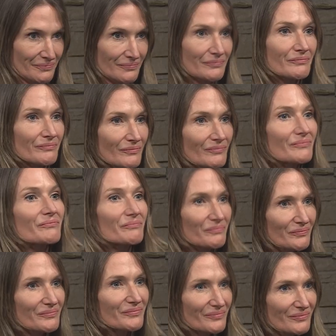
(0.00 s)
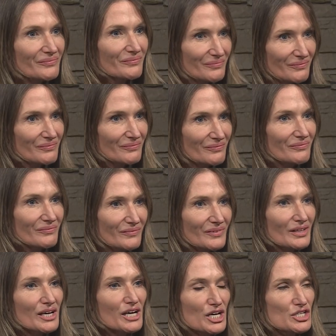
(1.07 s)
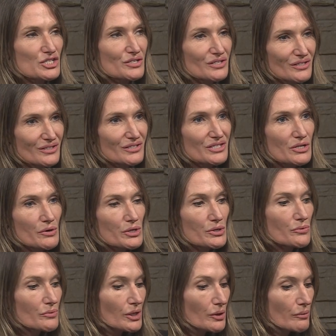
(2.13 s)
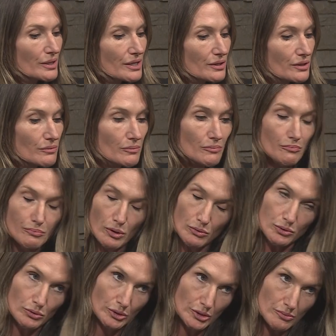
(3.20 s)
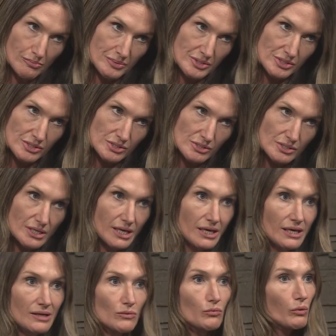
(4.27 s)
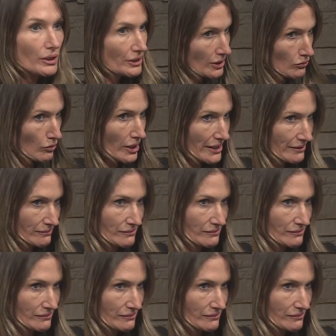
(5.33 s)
to get back into the doing. Anyway, sorry. So you work with both groups and one-on-one.